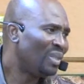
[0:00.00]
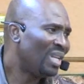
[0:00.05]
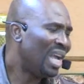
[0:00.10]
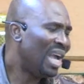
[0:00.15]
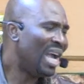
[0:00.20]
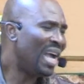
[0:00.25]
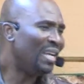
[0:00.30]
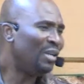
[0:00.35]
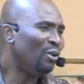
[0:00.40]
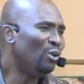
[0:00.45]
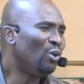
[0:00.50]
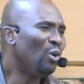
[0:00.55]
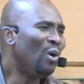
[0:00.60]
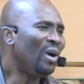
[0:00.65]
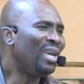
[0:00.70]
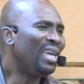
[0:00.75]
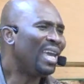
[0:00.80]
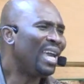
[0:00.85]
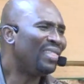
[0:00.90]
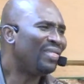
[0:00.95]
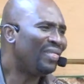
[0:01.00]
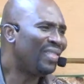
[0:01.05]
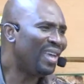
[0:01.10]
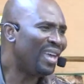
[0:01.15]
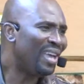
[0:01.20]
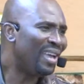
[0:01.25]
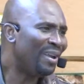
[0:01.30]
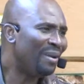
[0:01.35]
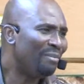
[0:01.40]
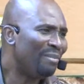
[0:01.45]
And you don't get
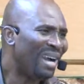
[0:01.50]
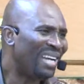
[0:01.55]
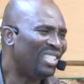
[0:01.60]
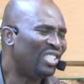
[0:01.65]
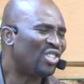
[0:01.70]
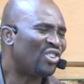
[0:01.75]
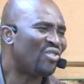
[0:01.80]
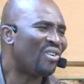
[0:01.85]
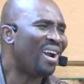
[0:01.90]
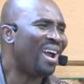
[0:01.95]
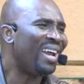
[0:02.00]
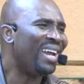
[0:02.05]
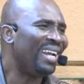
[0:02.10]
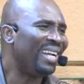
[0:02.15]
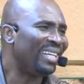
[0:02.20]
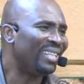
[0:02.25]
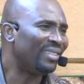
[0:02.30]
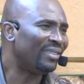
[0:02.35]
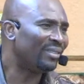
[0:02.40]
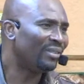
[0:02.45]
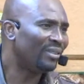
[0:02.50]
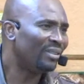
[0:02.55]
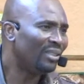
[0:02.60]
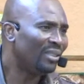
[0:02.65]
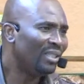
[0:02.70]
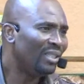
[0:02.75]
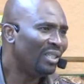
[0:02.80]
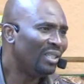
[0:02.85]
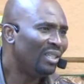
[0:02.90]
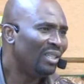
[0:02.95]
there by trying,
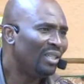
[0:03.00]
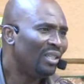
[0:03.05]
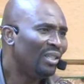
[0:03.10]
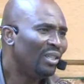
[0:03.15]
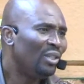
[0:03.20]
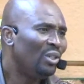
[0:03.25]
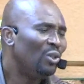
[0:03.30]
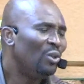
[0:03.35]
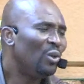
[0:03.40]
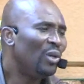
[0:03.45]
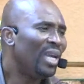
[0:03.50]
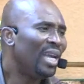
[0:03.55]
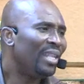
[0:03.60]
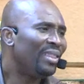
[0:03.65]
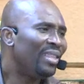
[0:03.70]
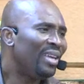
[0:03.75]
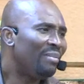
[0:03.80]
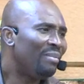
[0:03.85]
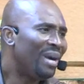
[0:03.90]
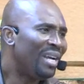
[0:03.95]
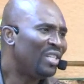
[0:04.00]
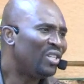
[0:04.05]
you get there by